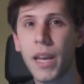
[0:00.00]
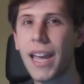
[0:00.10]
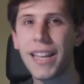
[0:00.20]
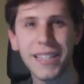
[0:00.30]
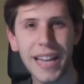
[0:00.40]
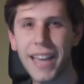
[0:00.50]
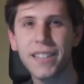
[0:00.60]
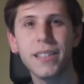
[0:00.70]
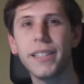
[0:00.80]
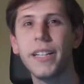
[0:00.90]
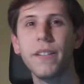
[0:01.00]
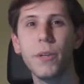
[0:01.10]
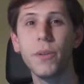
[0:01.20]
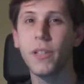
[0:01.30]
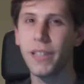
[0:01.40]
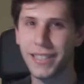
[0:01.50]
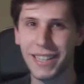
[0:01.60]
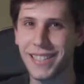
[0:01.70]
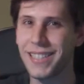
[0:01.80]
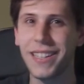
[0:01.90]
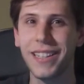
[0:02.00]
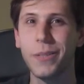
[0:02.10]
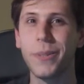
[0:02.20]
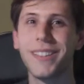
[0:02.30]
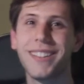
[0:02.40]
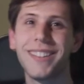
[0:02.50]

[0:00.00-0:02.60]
It's an excellent interview, so let's get stuck into it.